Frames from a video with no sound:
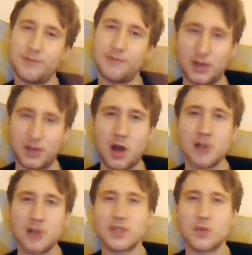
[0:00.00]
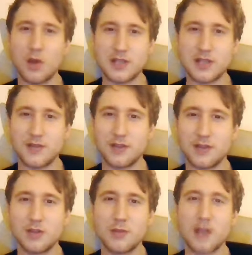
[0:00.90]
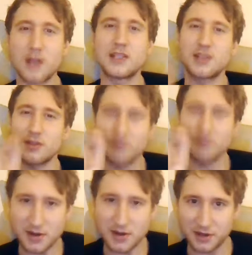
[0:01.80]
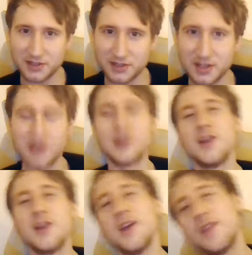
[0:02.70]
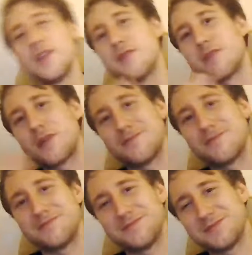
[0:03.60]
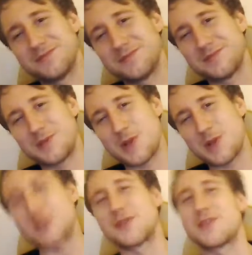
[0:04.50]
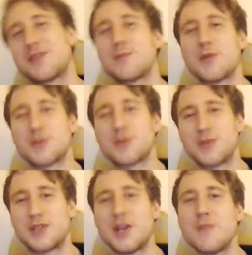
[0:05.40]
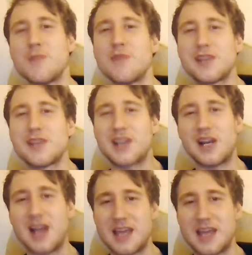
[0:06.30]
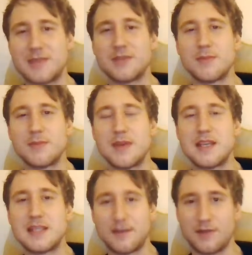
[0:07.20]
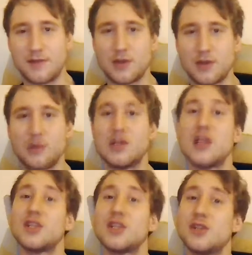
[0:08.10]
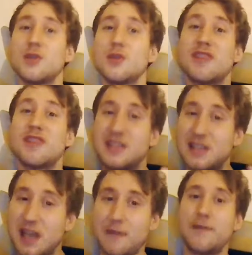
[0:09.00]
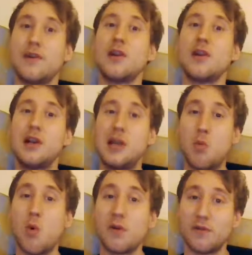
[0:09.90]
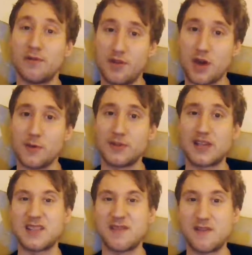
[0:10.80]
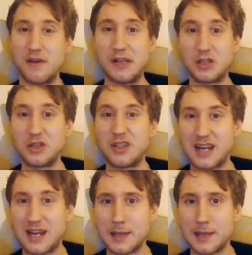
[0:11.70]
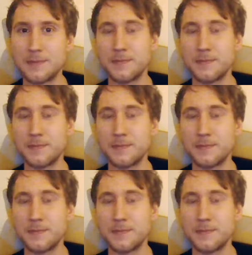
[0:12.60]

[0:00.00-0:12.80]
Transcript: Darts is quite difficult because it's such a finite skill. There are lots of sports which might claim to be difficult. Snooker is definitely one of those, as a very good claim.